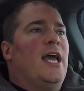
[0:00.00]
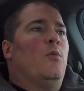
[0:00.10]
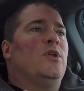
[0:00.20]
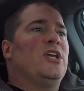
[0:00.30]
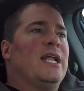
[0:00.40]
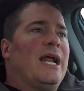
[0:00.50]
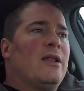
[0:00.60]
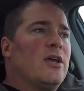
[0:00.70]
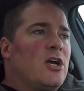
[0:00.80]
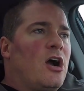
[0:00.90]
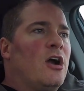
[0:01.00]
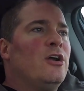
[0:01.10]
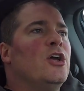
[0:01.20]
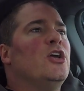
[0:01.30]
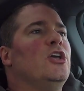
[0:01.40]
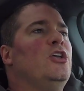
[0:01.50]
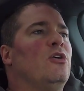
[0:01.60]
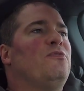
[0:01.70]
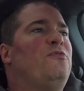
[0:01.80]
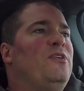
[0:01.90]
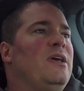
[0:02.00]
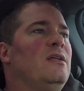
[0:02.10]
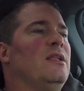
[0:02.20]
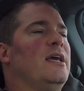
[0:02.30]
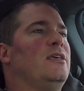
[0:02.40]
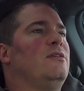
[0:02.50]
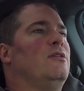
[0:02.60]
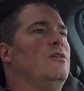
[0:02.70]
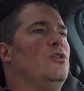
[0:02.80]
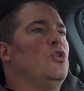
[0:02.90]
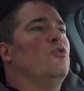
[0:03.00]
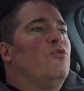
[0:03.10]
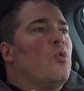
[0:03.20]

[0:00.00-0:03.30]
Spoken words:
And when you get out of the car, you don't feel like you've